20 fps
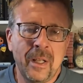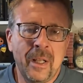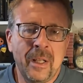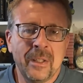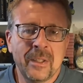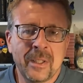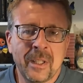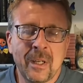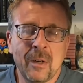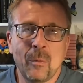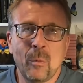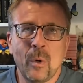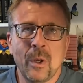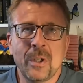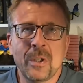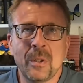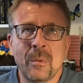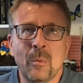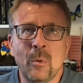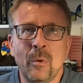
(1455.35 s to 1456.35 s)
instead of
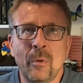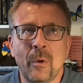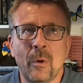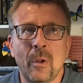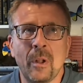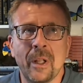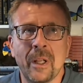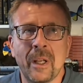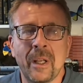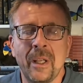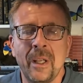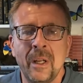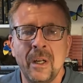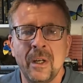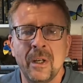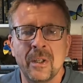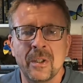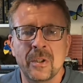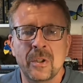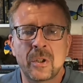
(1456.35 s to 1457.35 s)
watching a movie, all I can
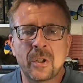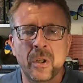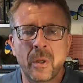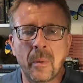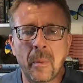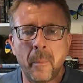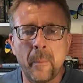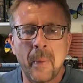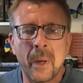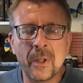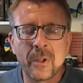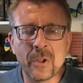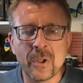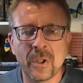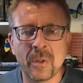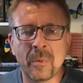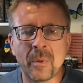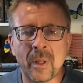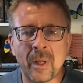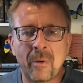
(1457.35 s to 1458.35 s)
hear is
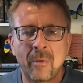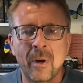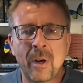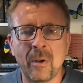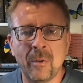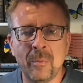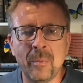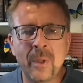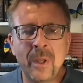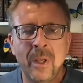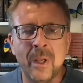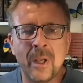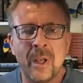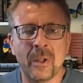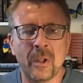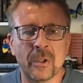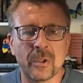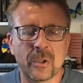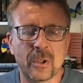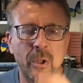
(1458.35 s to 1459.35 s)
munching around me
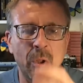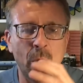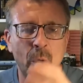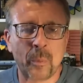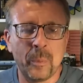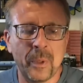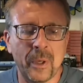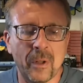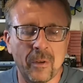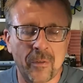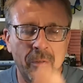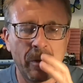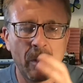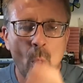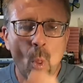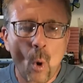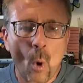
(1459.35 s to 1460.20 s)
and the slurping of